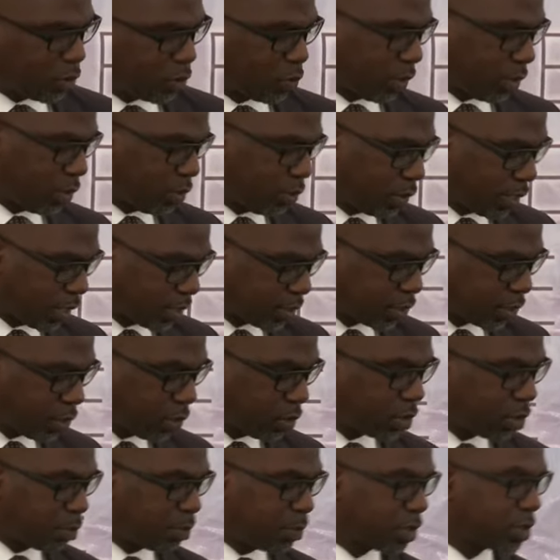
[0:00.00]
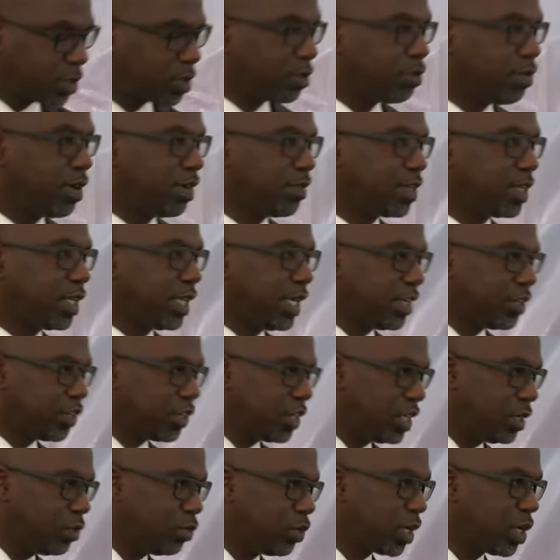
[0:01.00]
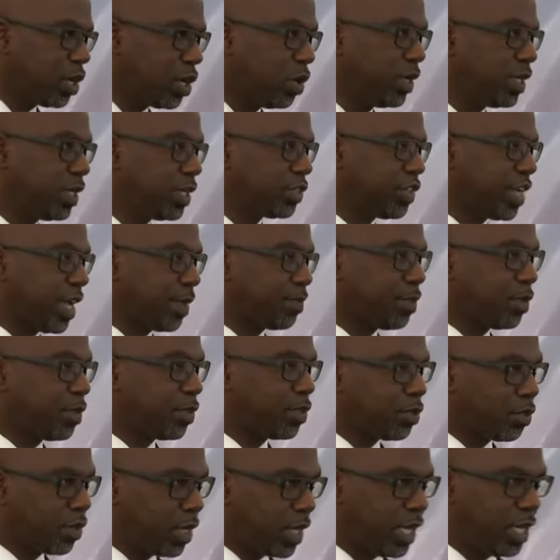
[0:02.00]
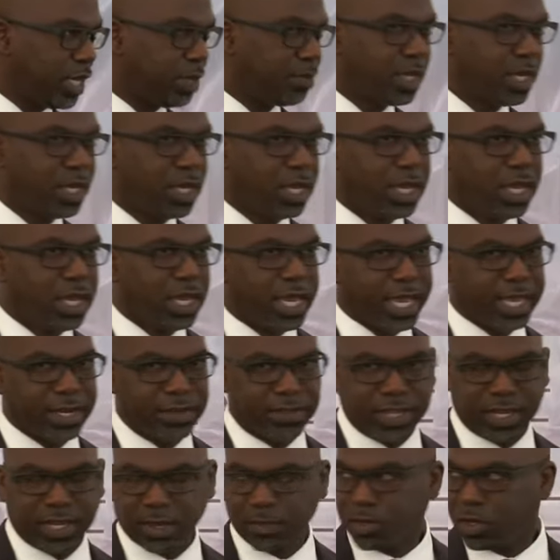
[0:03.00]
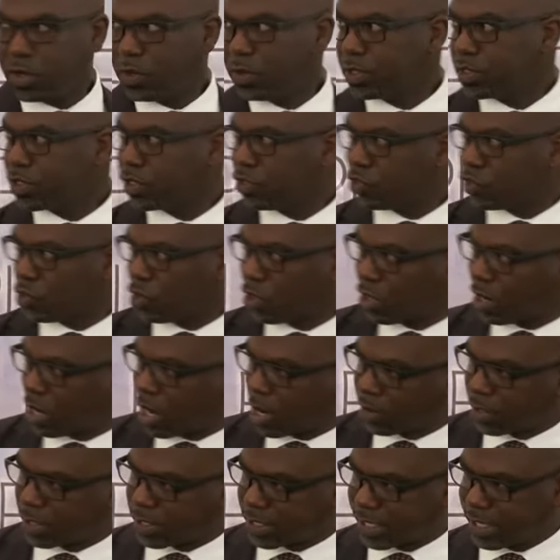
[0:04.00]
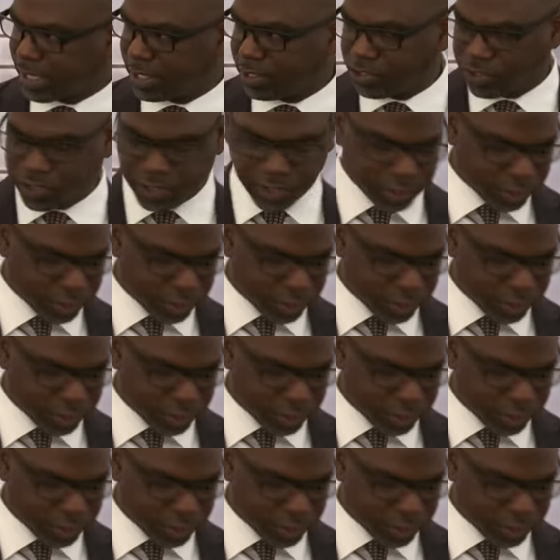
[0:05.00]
with you, let's go to the book of Revelation. We're going to chapter 3, and then I'm going to draw our attention